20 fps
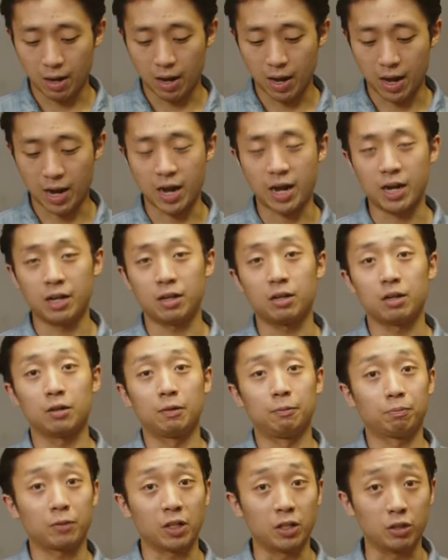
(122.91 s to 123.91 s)
And
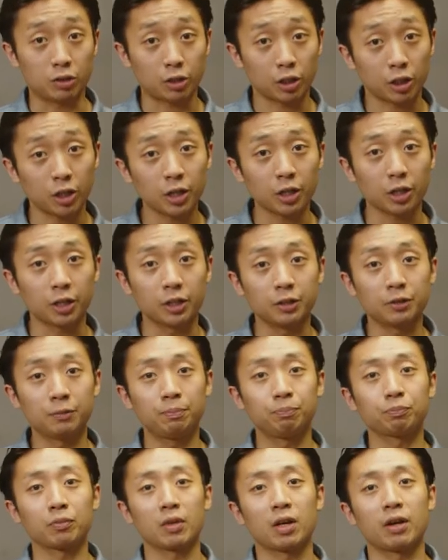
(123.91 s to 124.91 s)
in
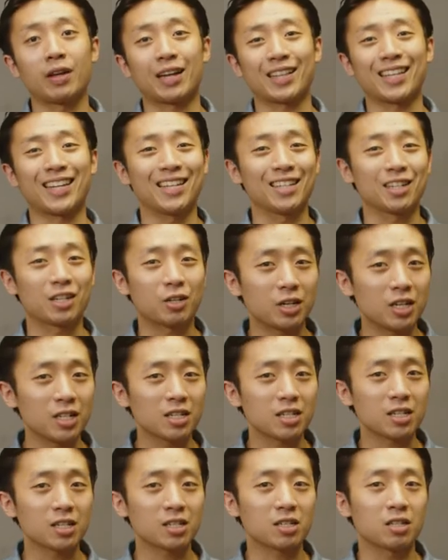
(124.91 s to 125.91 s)
turn, that
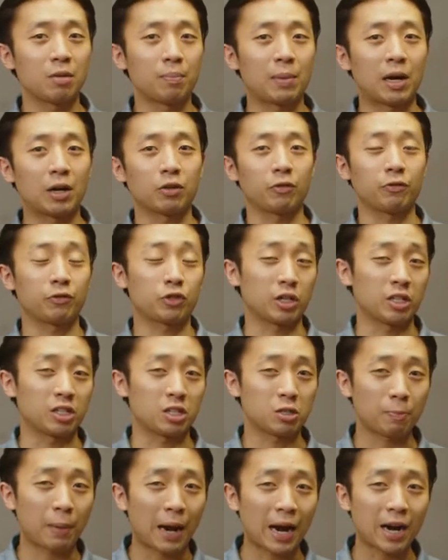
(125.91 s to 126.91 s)
increases the amount of
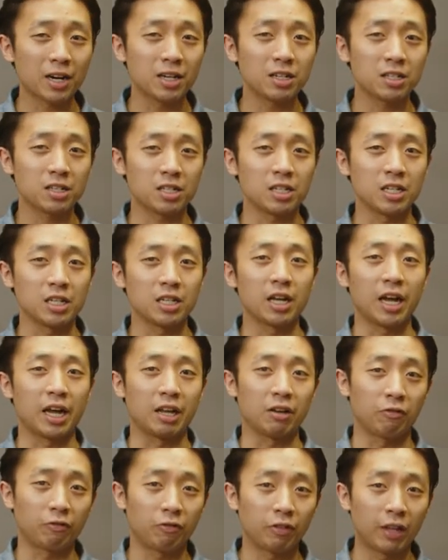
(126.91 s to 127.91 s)
transparency
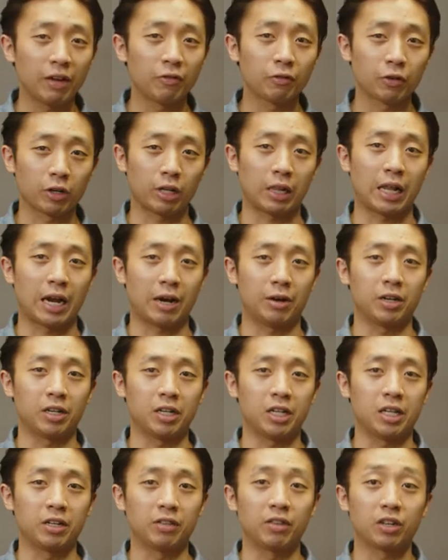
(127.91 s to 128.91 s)
and flavor
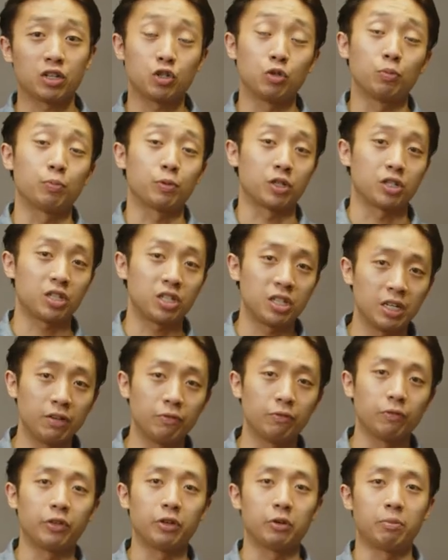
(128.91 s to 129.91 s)
clarity that you
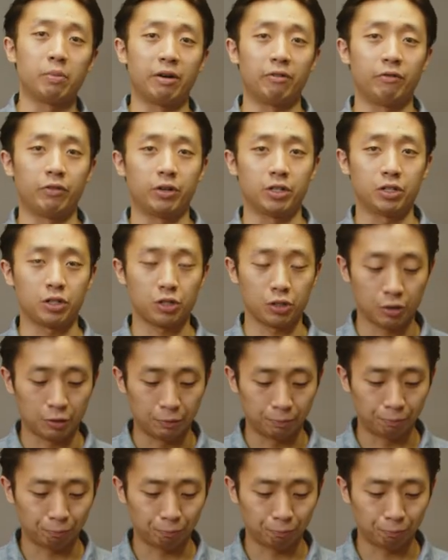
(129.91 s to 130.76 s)
perceive with your beverage.